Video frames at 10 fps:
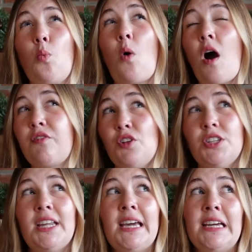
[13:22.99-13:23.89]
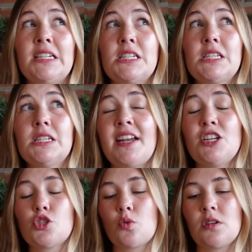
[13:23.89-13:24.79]
waffle knit, any
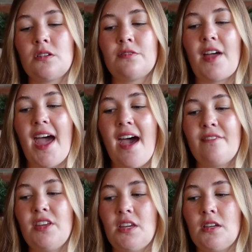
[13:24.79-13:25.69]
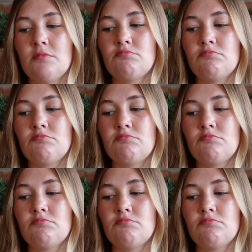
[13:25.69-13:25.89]
sort of heavy